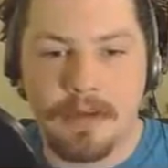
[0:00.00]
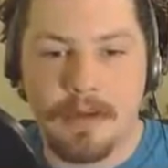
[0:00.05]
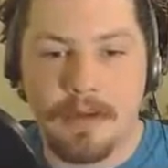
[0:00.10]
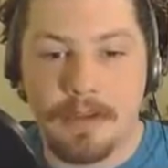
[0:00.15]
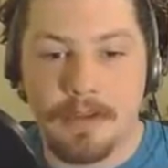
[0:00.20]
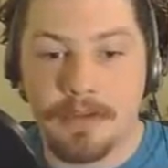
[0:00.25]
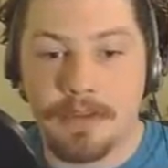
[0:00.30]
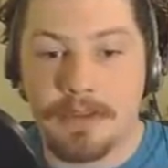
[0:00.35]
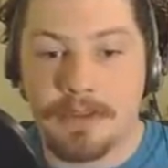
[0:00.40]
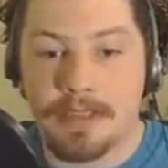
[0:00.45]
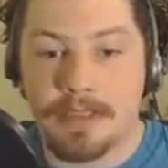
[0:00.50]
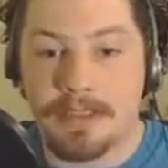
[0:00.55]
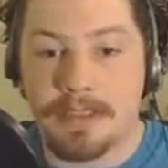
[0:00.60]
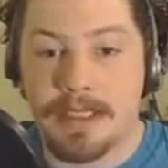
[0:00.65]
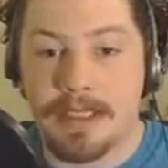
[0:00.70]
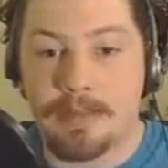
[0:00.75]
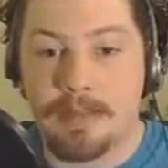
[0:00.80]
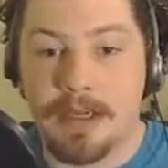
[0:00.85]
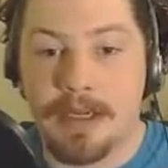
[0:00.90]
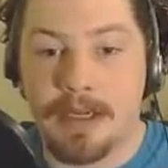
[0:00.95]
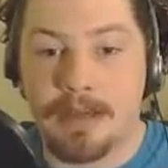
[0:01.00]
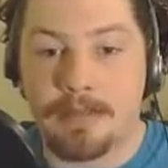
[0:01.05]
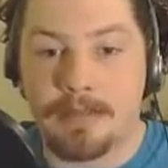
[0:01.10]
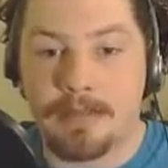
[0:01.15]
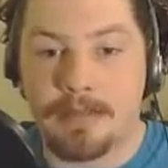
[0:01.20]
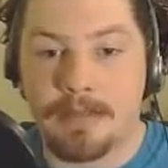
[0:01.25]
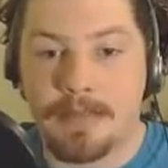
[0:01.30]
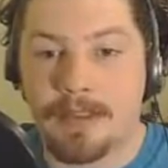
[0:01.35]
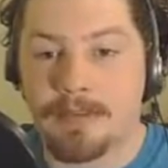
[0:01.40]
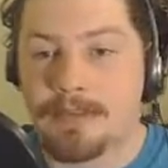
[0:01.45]
Oh, you're just a dead bo-
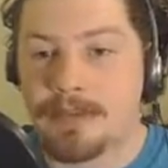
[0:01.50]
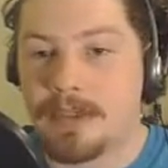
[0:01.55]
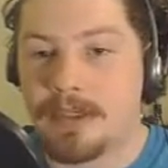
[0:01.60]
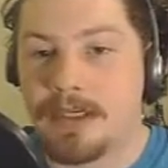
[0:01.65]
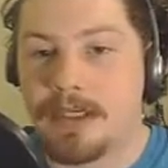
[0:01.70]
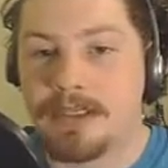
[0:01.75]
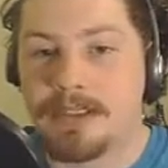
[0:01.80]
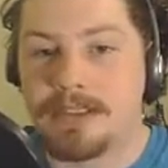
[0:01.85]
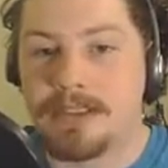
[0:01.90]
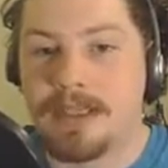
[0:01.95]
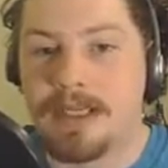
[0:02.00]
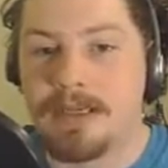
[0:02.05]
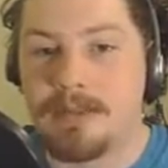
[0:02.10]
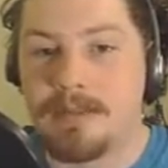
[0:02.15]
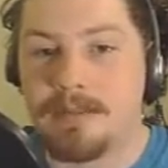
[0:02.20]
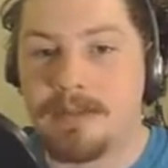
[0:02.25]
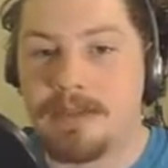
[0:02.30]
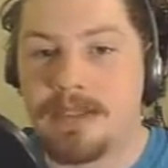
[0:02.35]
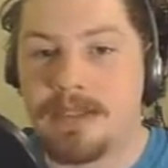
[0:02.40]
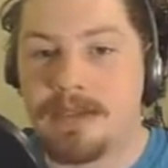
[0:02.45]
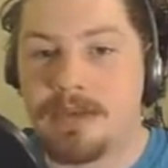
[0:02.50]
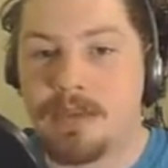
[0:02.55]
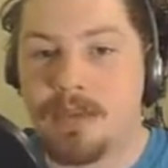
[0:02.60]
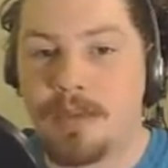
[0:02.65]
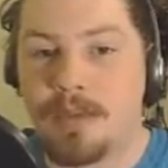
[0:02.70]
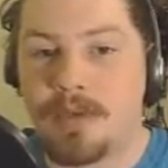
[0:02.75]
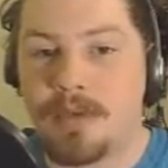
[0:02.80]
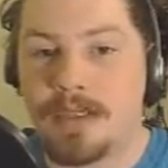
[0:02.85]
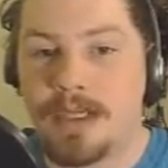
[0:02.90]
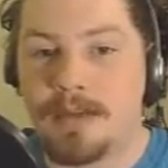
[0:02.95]
I'm, I'm sorry, I just had to kick you
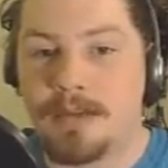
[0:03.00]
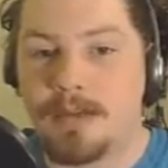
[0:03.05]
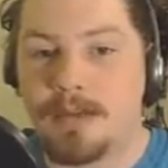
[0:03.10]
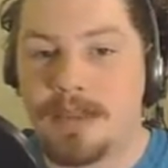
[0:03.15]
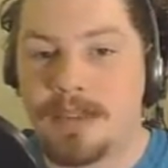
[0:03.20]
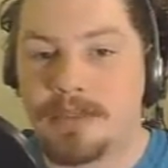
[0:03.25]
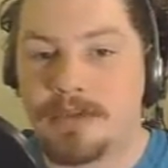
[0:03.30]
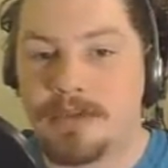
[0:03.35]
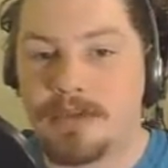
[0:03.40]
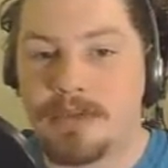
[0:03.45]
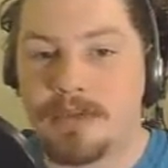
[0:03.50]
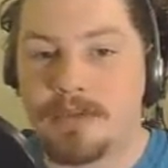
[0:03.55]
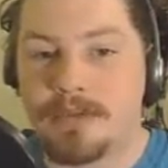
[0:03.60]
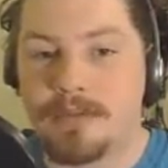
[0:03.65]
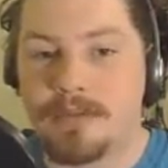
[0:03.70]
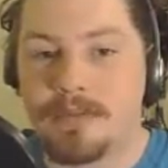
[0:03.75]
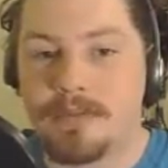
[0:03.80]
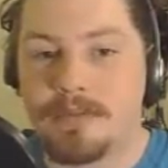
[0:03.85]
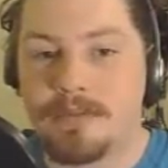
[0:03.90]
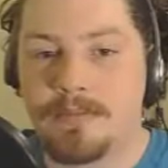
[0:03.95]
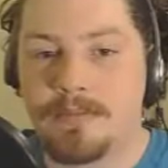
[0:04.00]
one more time to make sure.